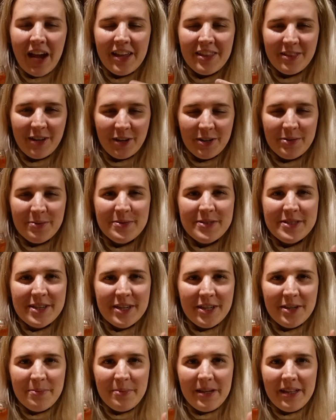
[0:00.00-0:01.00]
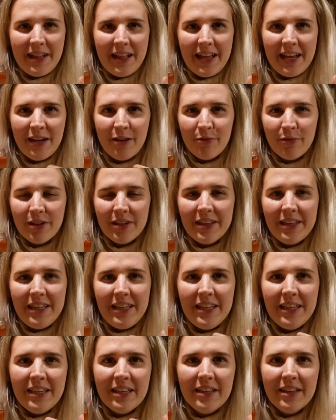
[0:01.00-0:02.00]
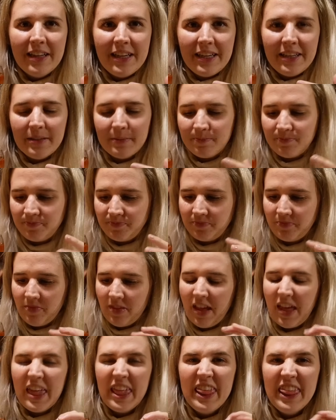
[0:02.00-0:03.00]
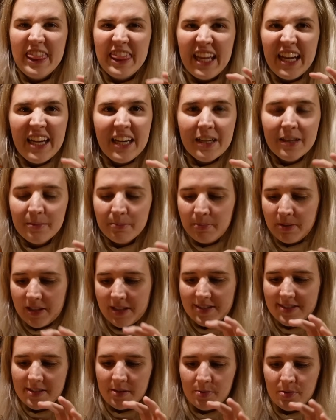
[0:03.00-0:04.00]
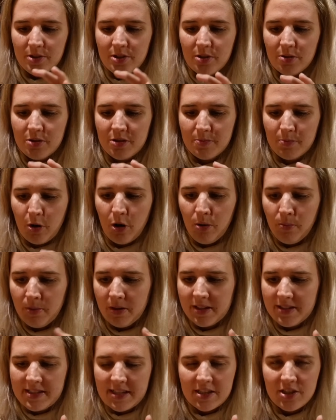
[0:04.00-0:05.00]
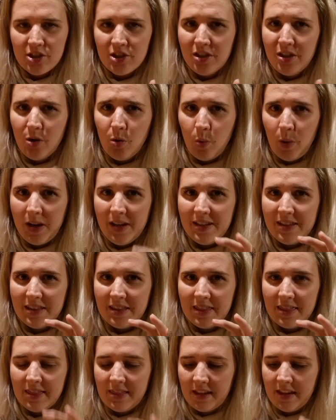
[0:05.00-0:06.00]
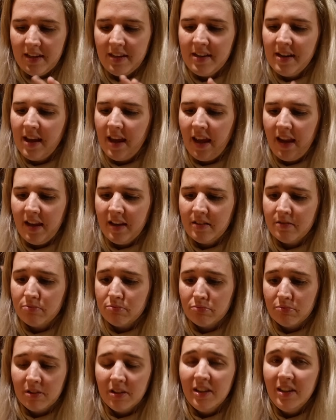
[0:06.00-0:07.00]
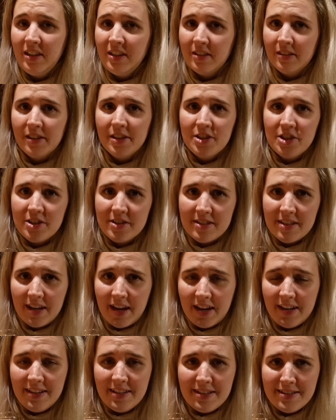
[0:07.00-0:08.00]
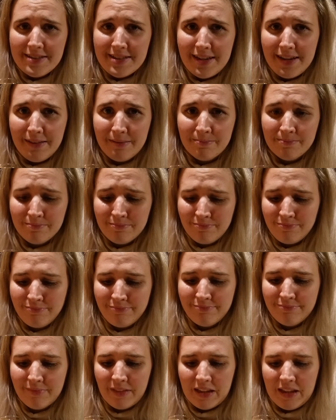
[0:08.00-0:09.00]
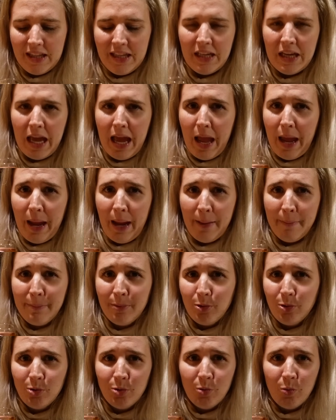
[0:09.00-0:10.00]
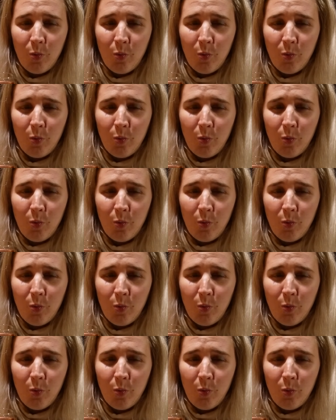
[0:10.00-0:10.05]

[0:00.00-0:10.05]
I thought it was gonna be like really like thick because it was so small, but it's actually quite thin and really delicious. It kind of tastes like like apple